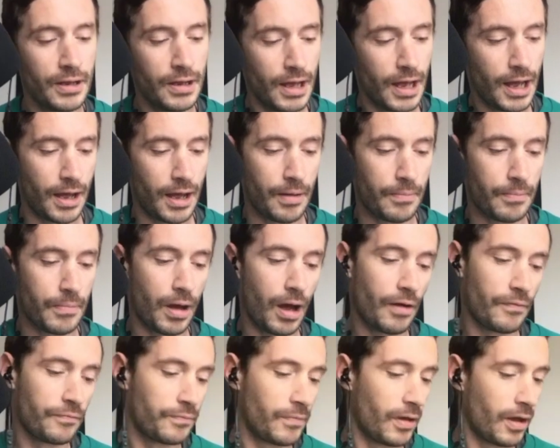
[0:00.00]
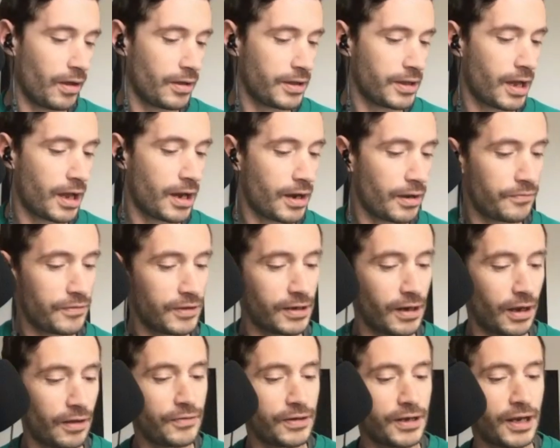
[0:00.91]
And I
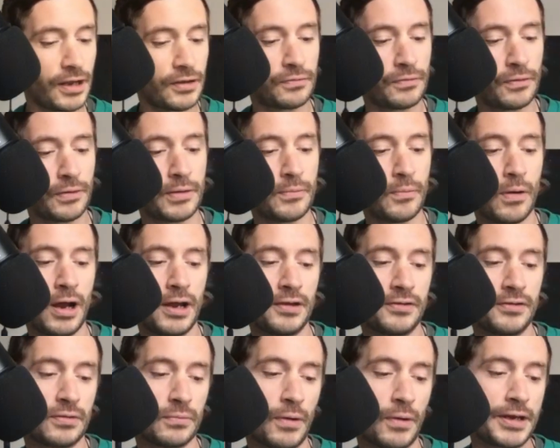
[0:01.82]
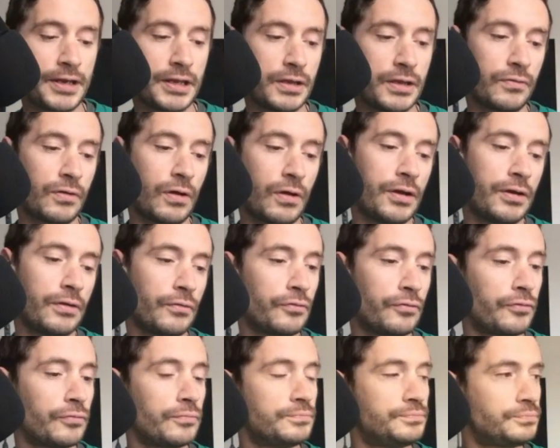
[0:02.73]
think that's very wise, the way that you've kind
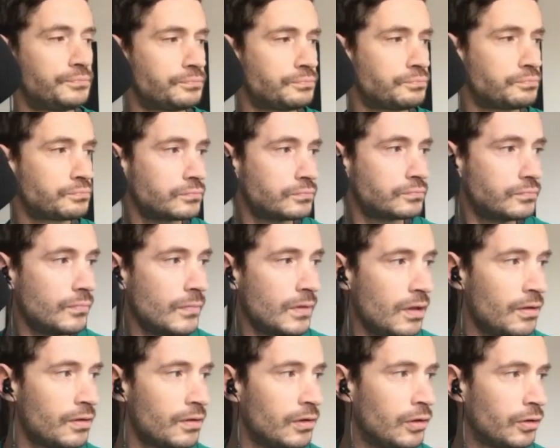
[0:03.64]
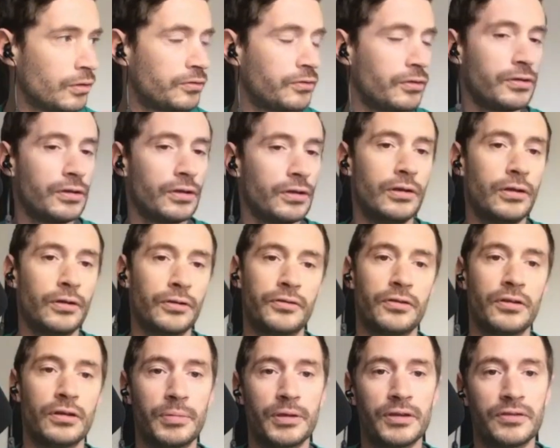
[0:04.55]
of looked at
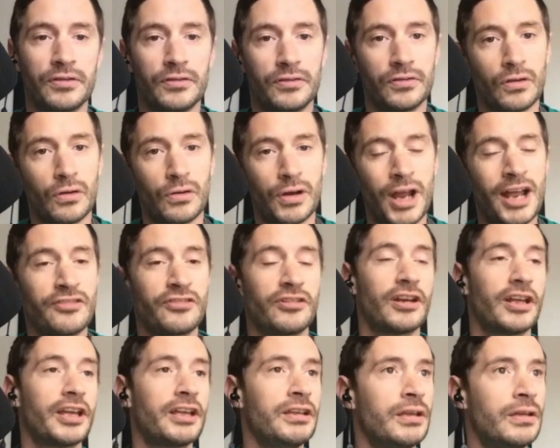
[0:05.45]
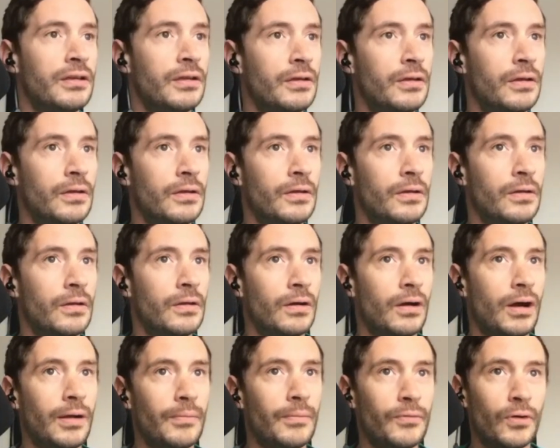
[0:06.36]
the business and gone, actually,
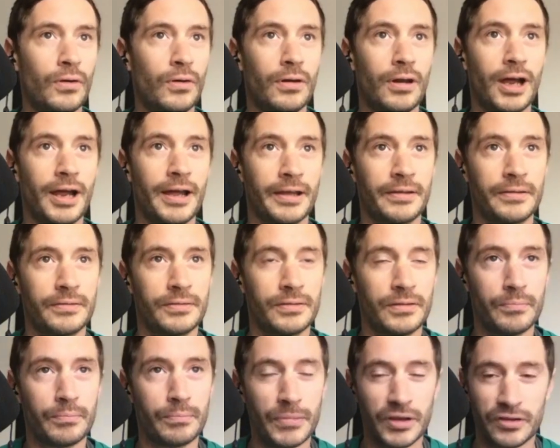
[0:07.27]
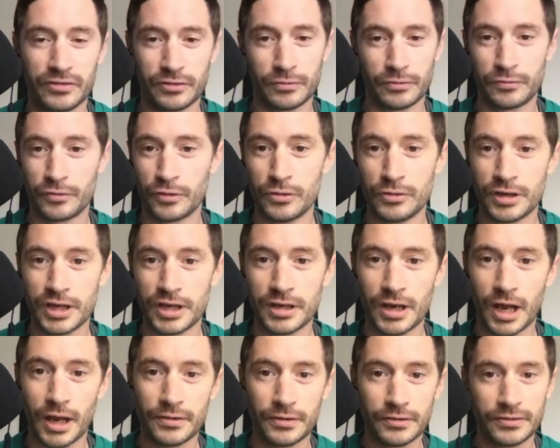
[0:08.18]
I'm not like the Mr. Foodie
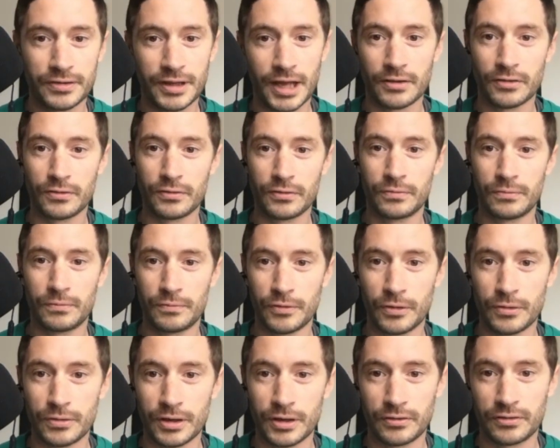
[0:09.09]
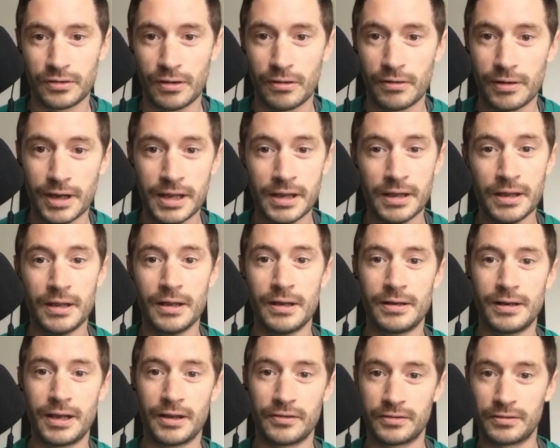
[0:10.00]
that understands food necessarily.
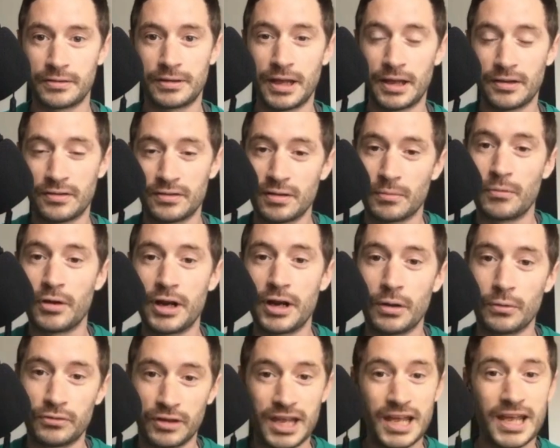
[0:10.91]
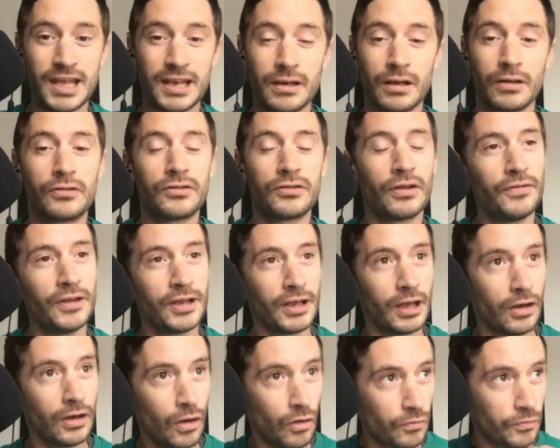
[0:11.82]
Let's get someone else in, because I think
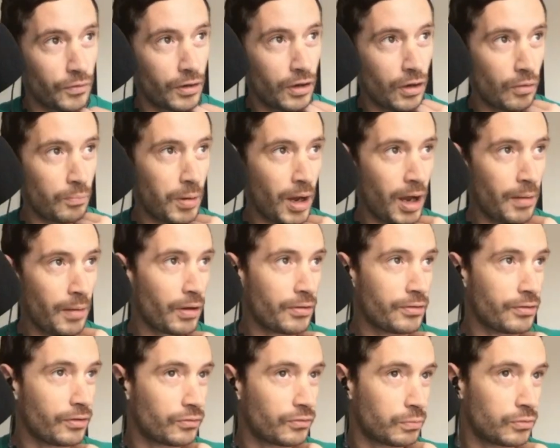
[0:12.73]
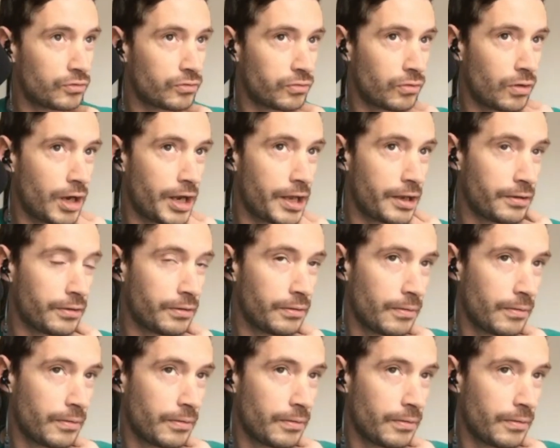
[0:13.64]
a lot of pub owners will try and